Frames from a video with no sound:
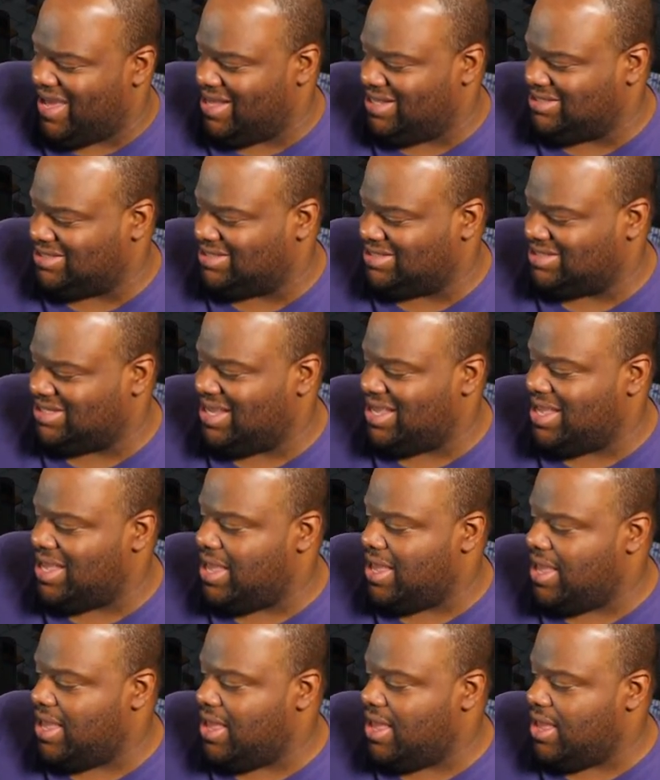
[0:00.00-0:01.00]
nice
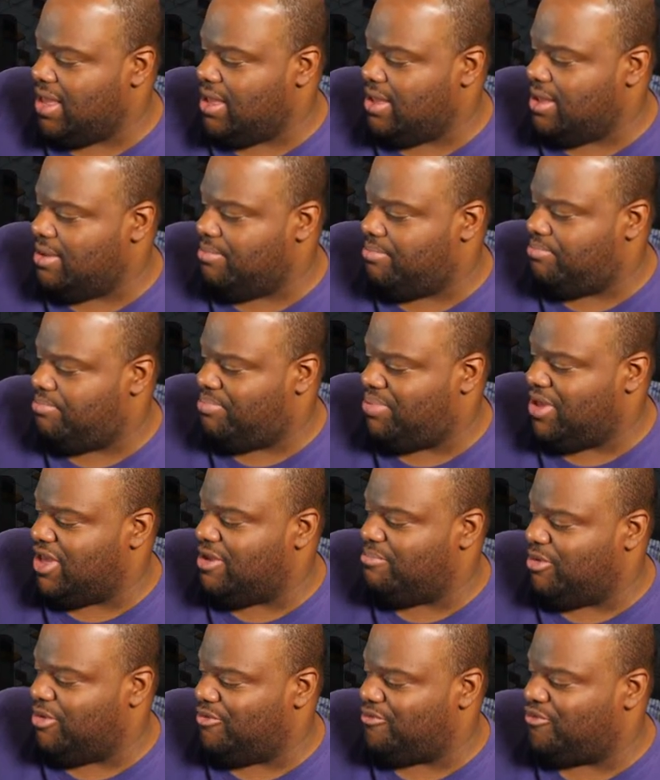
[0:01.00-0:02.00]

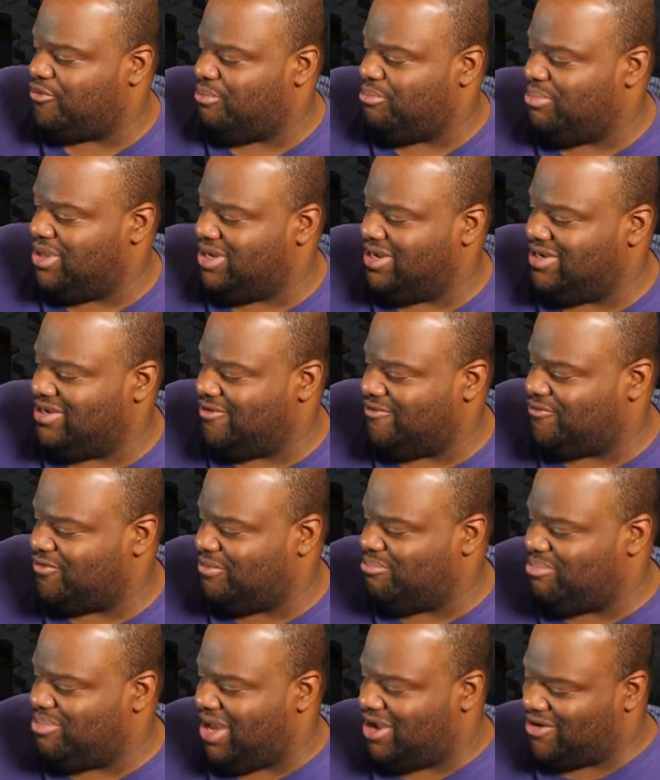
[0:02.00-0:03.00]
people from many
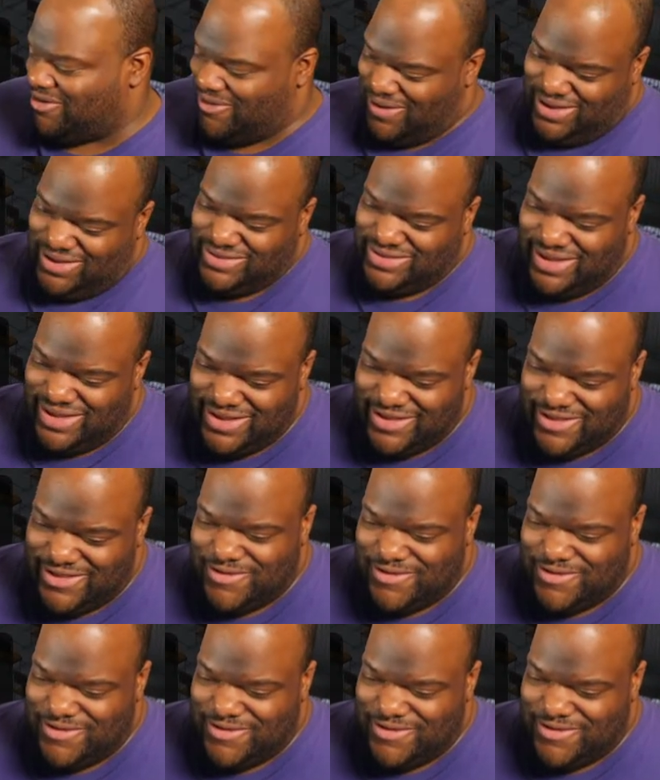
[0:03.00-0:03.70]
different backgrounds.